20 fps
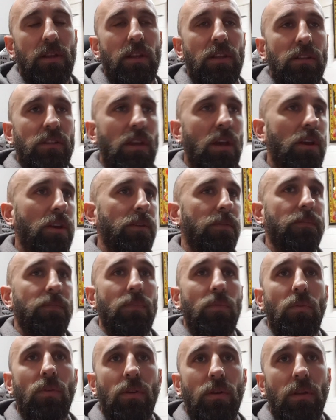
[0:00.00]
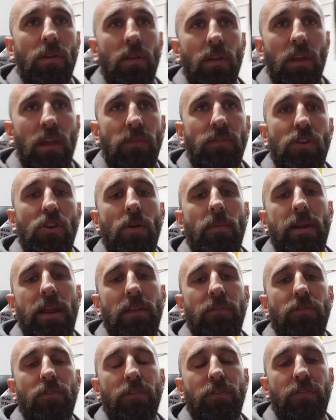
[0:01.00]
So, if you're
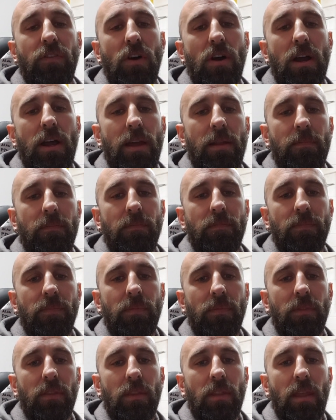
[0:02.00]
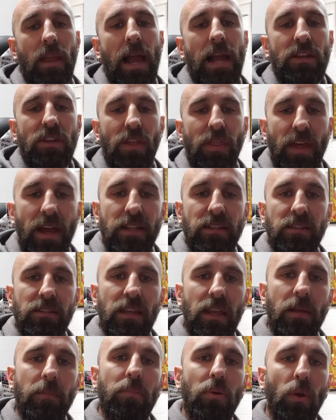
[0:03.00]
nominated for a fight and you're that
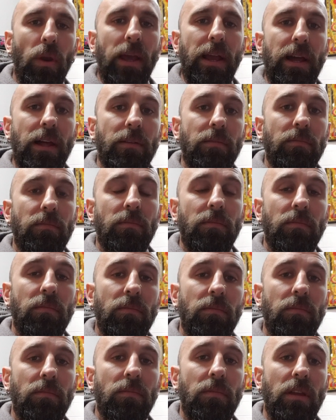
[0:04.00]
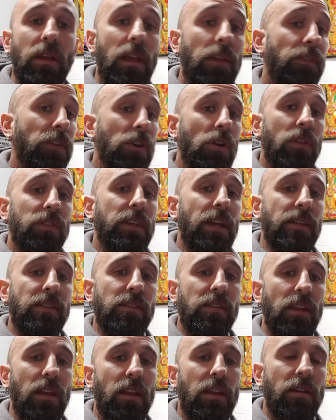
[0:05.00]
sick, pull out. If you're not that
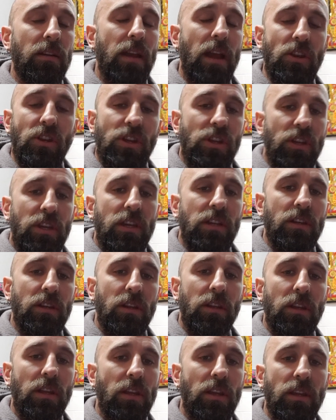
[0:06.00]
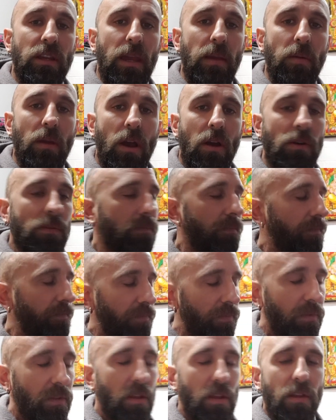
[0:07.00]
sick and you can keep going,
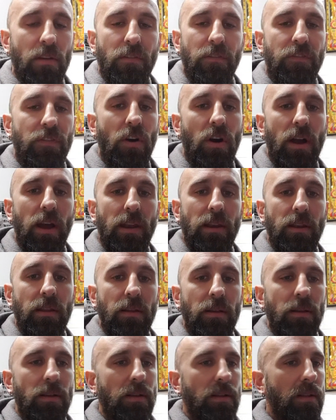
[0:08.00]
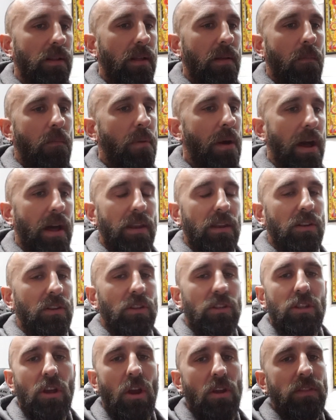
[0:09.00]
fight.
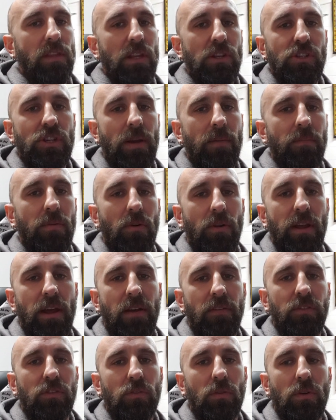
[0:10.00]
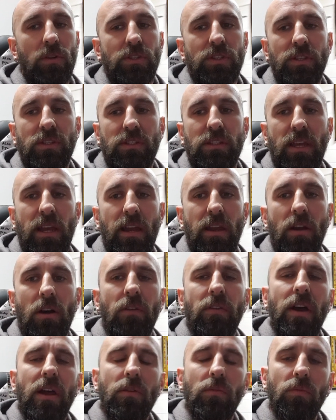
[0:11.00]
But don't then jump on afterwards and say, oh,
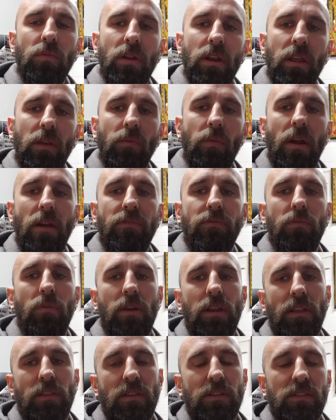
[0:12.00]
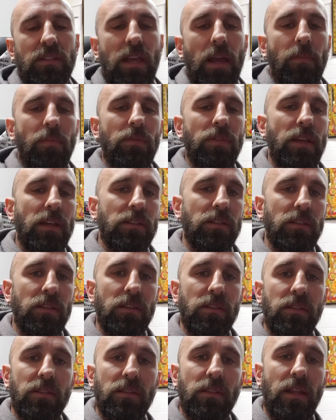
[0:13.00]
I've had a really rough week, this has happened,
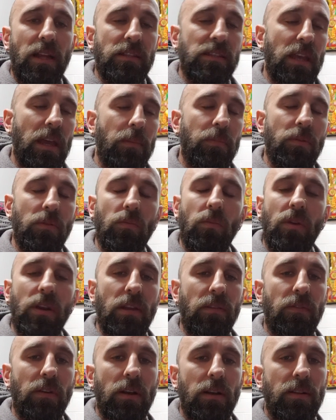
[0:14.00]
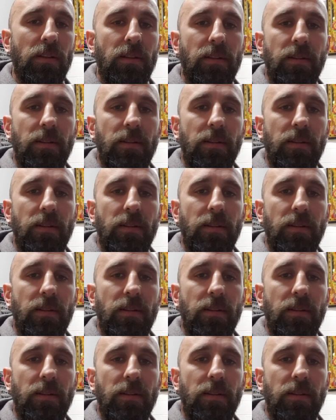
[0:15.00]
that's happened, whatever.